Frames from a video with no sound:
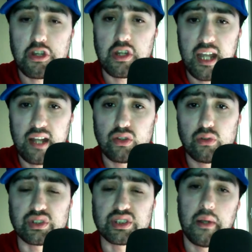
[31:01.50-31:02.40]
you can do
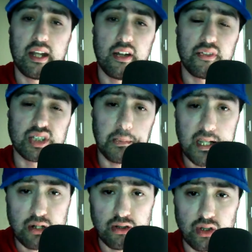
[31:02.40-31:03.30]
so. Head over to
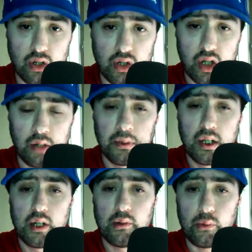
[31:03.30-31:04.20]

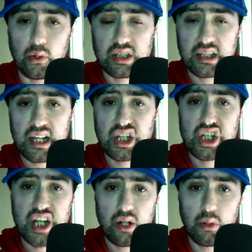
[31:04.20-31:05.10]

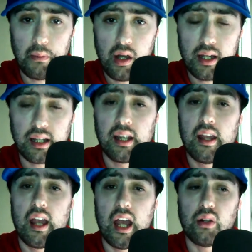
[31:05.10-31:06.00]
patreon.com/channel Mike.
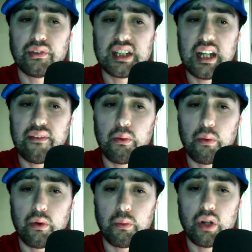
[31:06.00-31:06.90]
And obviously, if you
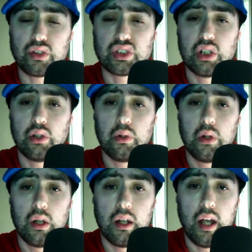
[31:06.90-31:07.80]
want to
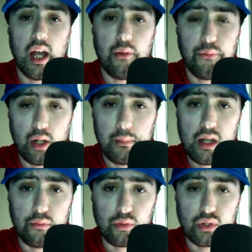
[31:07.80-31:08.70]
follow me
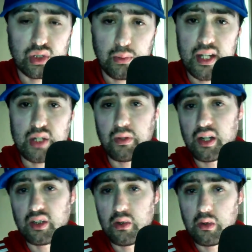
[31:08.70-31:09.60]
over on Twitch when I
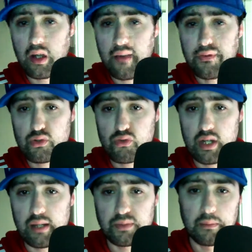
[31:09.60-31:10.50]
do live
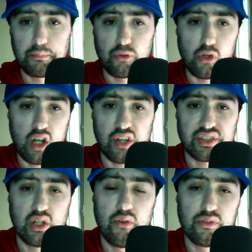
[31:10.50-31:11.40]
streams and broadcasts
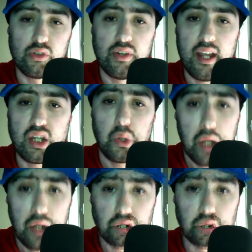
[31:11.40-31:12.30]
over on there, you
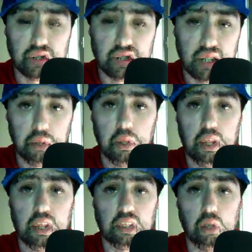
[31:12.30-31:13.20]
can do so.
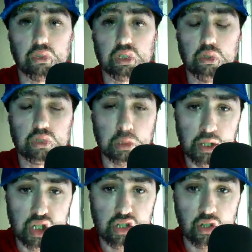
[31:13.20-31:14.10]
Go to
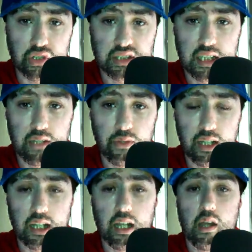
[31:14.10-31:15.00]

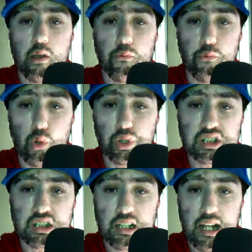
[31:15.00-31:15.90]

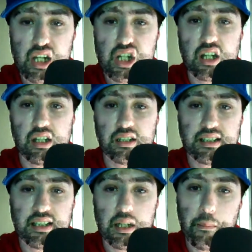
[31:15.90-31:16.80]

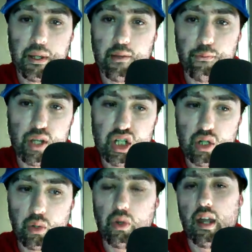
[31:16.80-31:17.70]
twitch.tv/CMP
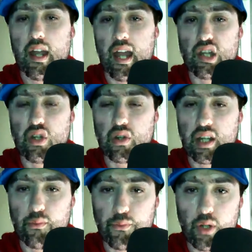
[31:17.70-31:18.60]
Official, and you
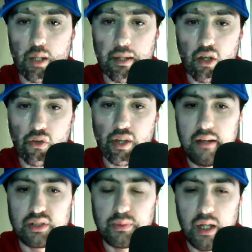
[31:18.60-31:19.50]
can follow me on there
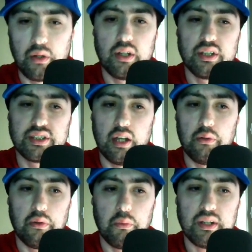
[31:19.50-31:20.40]
as well. So
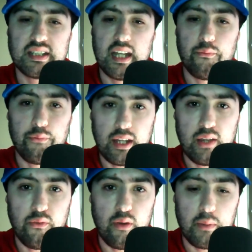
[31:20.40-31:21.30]
once again, thank you
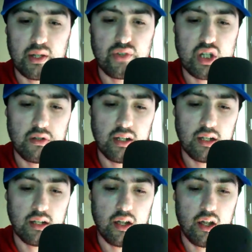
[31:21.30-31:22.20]
very much for tuning in,
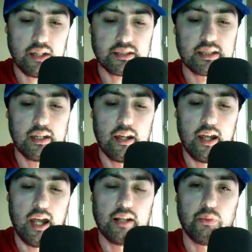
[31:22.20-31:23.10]
guys.
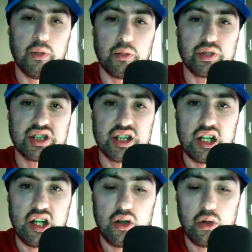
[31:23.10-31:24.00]
And we will see
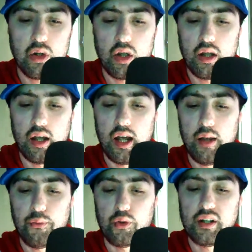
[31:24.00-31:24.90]
you
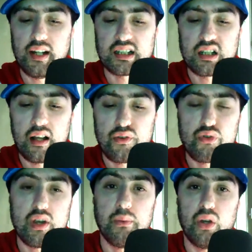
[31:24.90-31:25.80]
for our next live
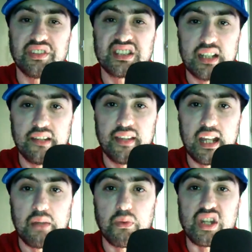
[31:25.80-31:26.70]
stream on Sunday,
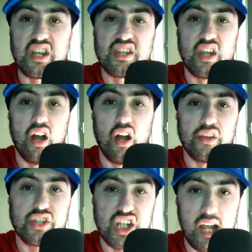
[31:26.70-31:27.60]
which is our
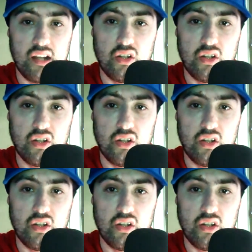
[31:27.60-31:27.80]
chat along.